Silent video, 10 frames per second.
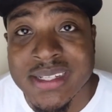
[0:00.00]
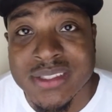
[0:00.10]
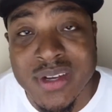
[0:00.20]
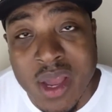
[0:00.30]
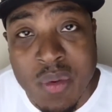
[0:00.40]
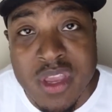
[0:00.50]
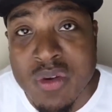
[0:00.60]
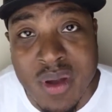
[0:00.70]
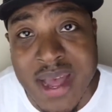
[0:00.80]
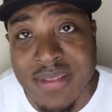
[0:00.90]
so that way you
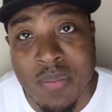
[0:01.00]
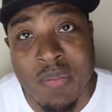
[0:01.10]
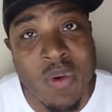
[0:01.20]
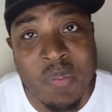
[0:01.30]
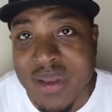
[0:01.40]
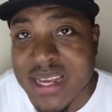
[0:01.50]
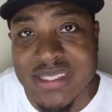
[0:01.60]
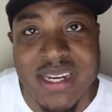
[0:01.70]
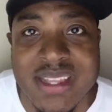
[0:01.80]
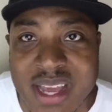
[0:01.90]
don't have to
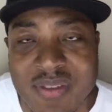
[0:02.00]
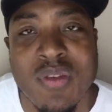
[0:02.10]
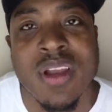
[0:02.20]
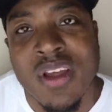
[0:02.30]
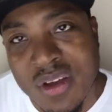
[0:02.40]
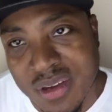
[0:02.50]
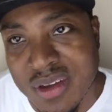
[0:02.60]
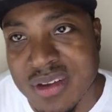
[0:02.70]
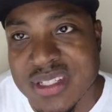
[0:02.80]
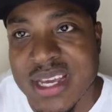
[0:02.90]
replace anything for a
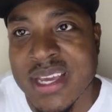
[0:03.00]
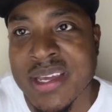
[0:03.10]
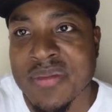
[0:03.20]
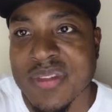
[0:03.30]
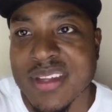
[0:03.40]
long time.